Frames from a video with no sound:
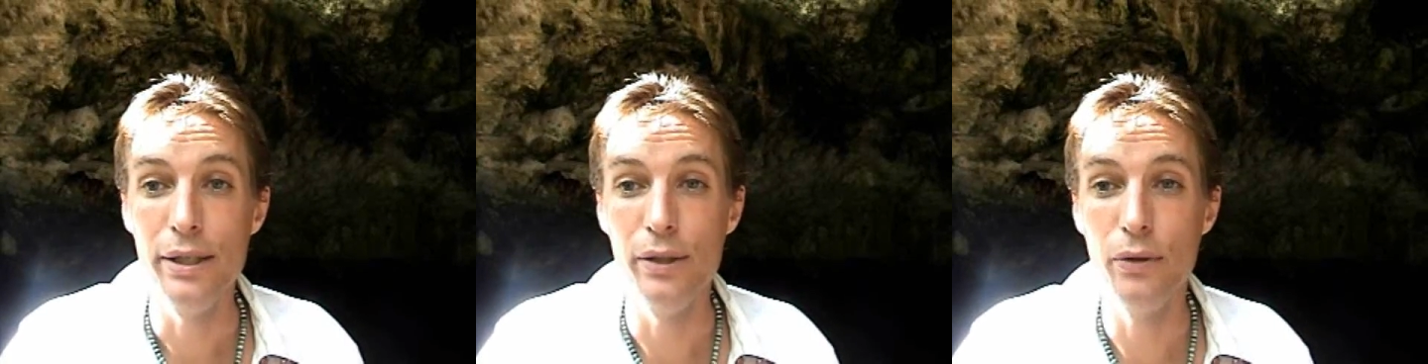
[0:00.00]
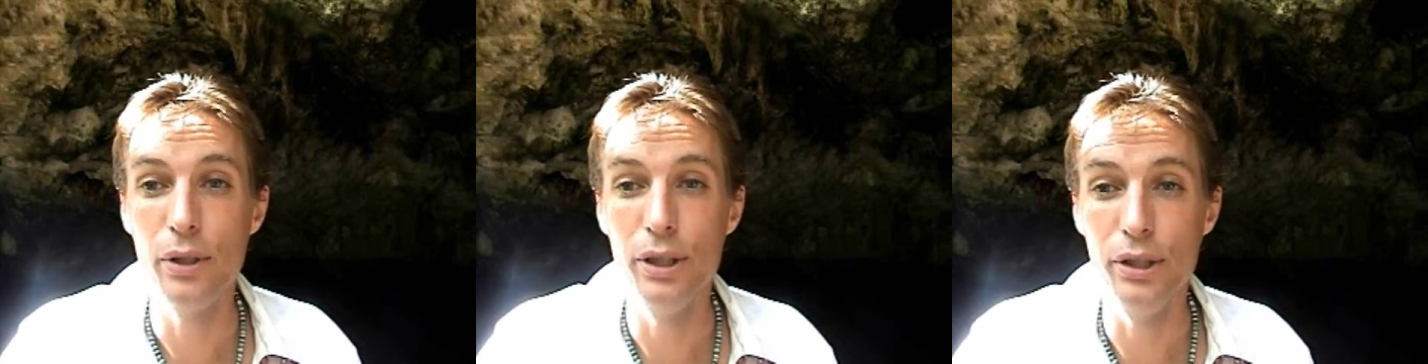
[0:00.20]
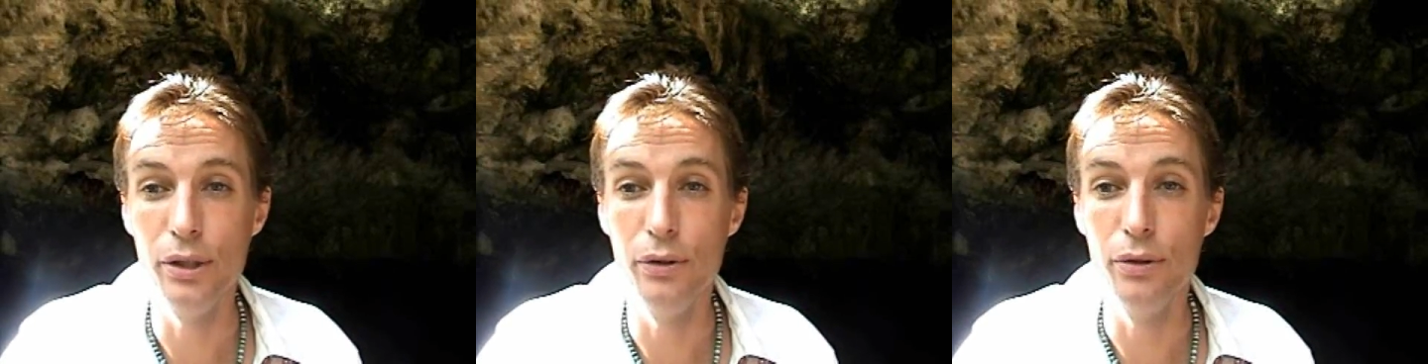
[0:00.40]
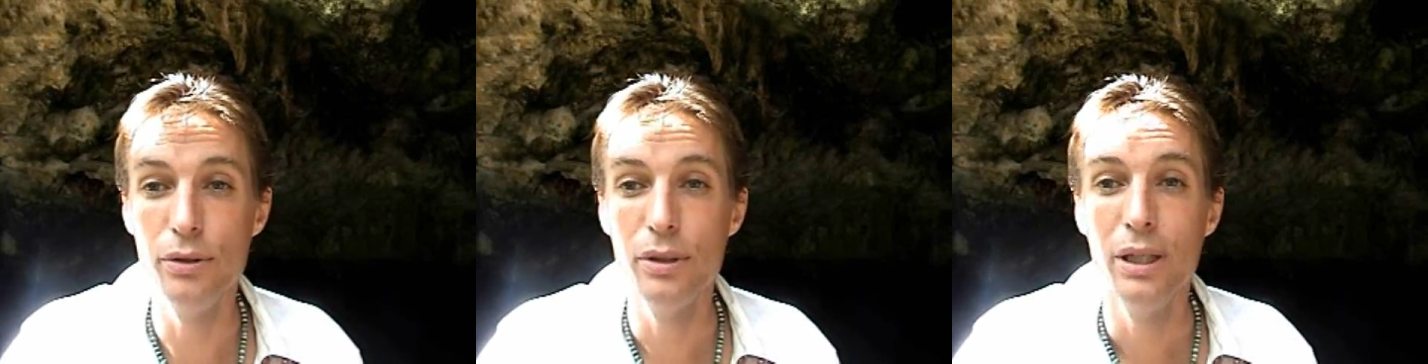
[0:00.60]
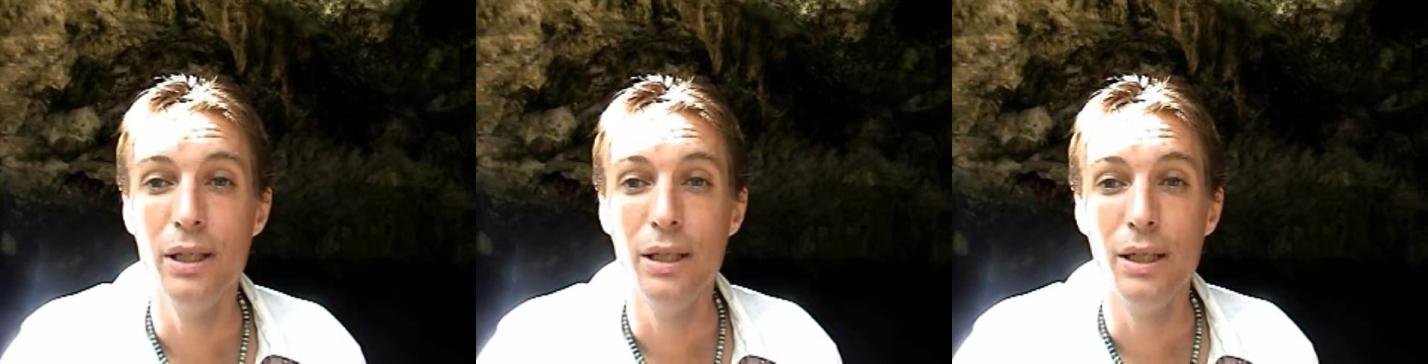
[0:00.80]
you can
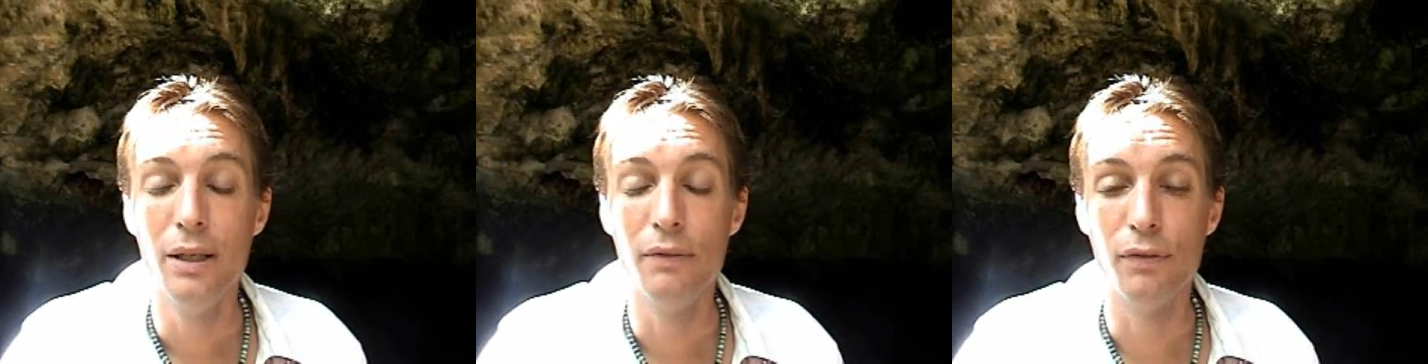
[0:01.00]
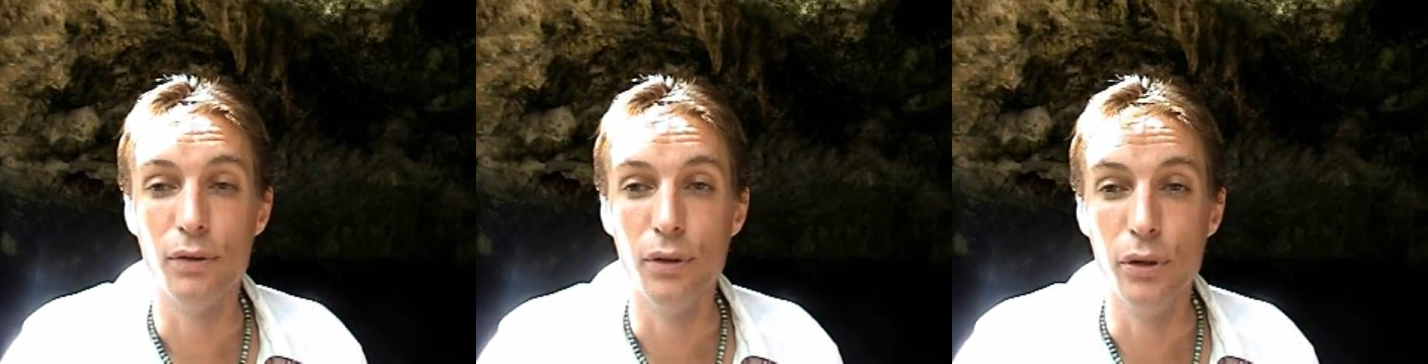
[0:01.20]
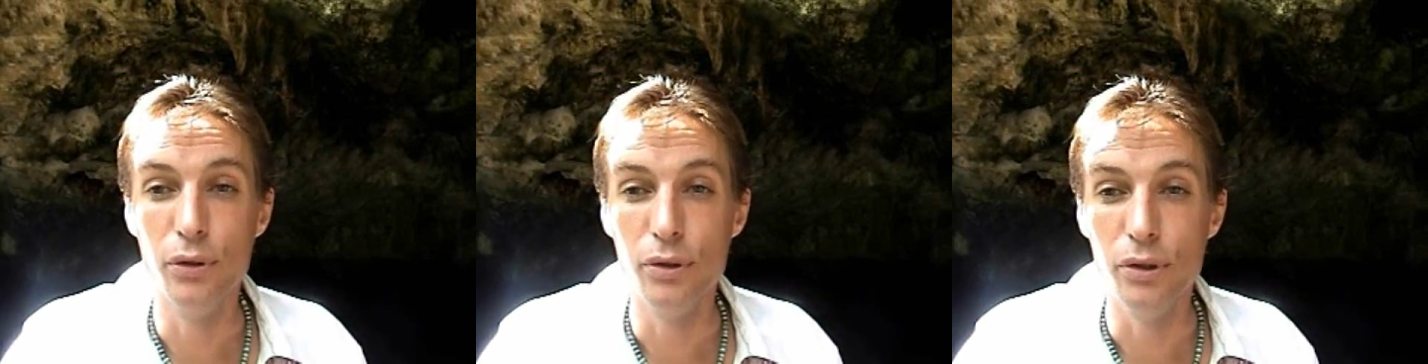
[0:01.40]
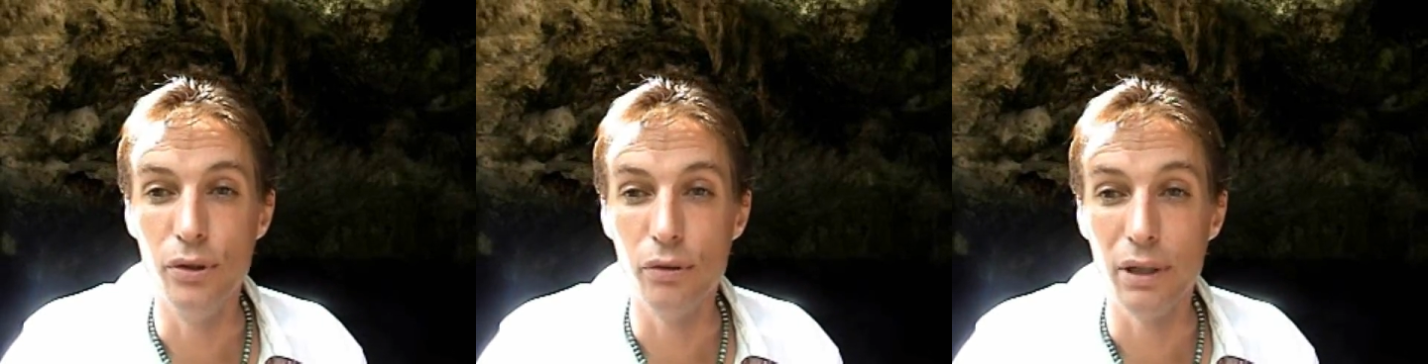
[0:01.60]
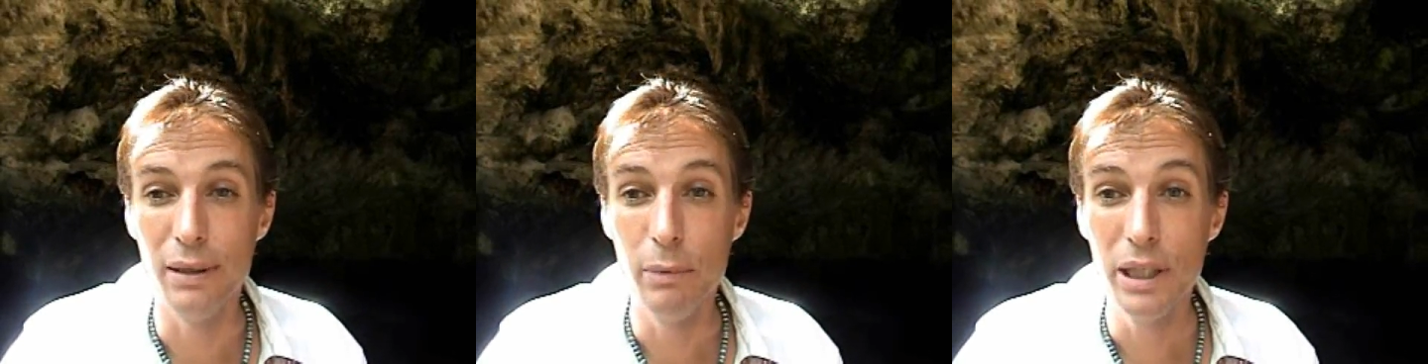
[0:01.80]
use for
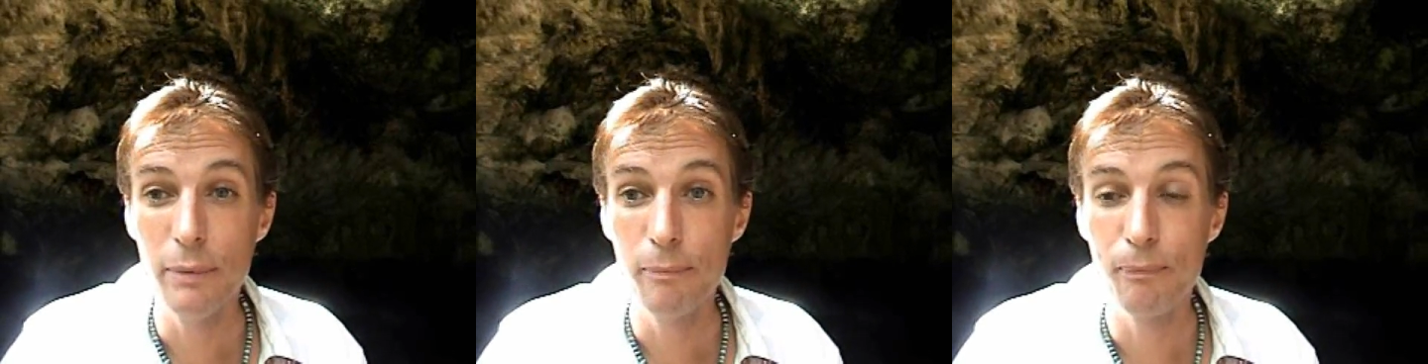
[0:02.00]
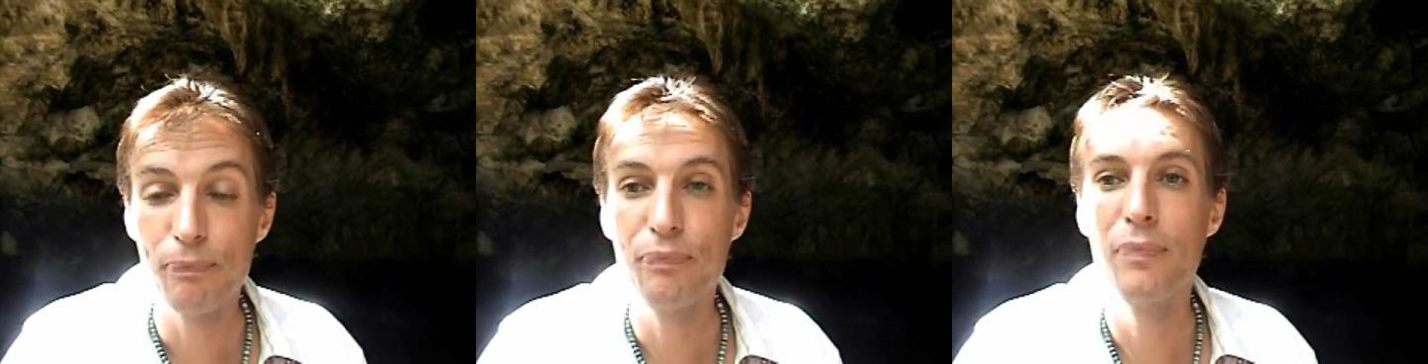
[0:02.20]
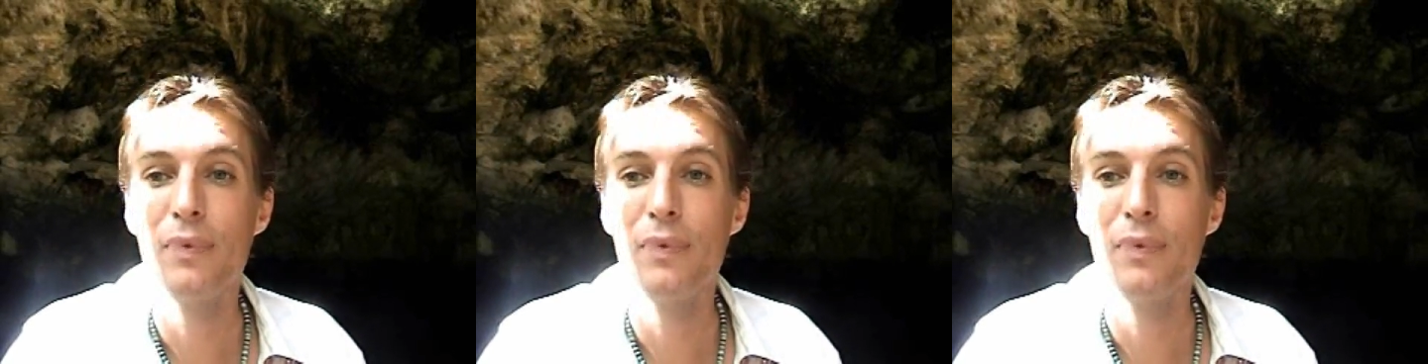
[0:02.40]
lucid dreaming,